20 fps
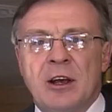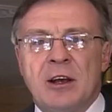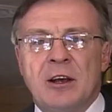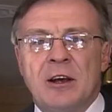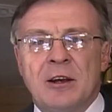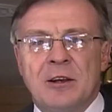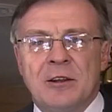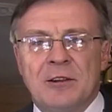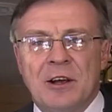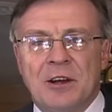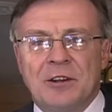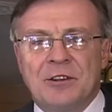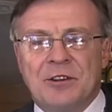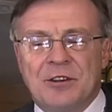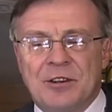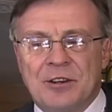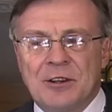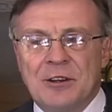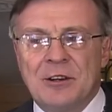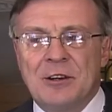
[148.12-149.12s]
uh, that
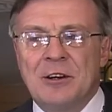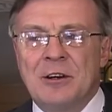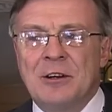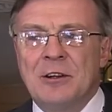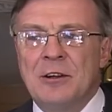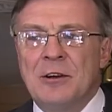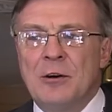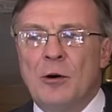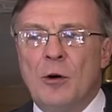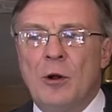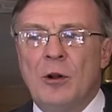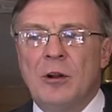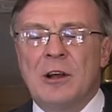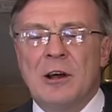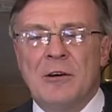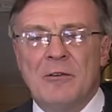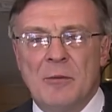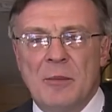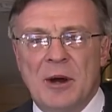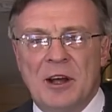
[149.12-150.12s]
uh, all
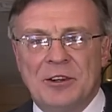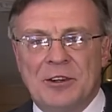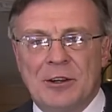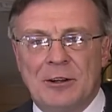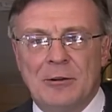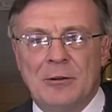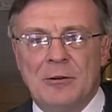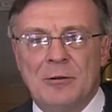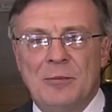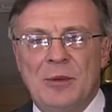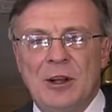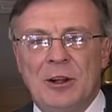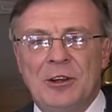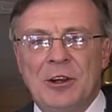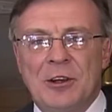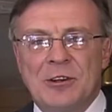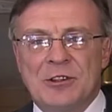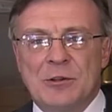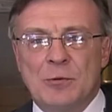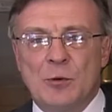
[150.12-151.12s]
governmental
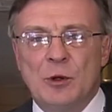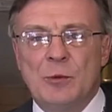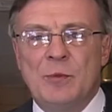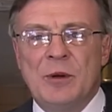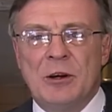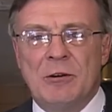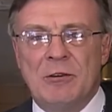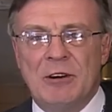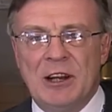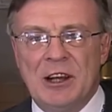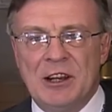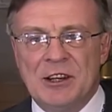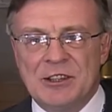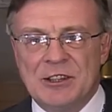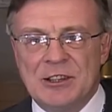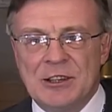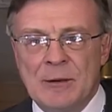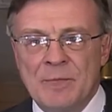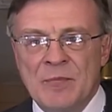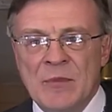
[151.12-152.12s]
buildings would be
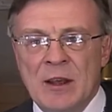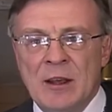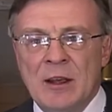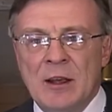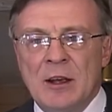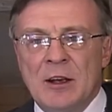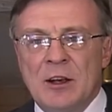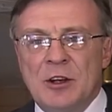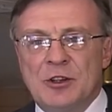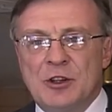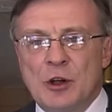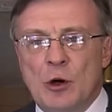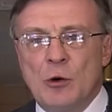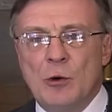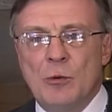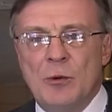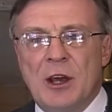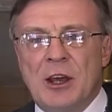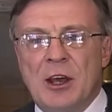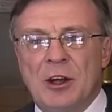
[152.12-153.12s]
released. so you
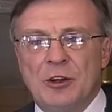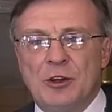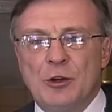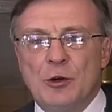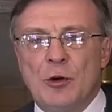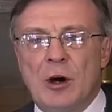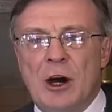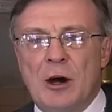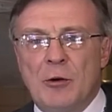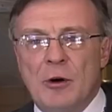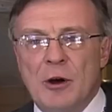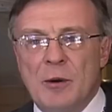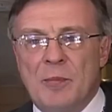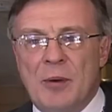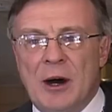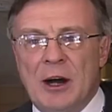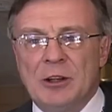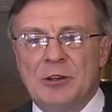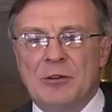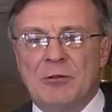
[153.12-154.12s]
see, we can do I, our I'm,
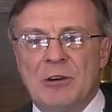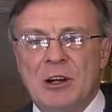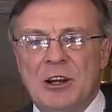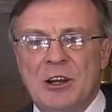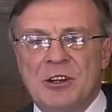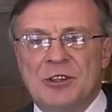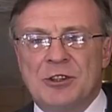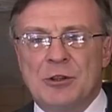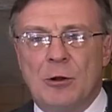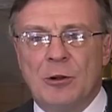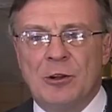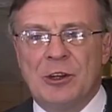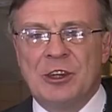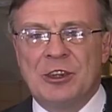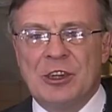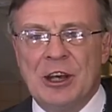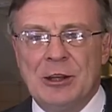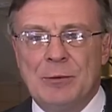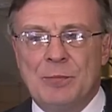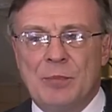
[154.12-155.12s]
part to release I want to
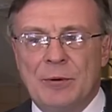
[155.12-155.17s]
put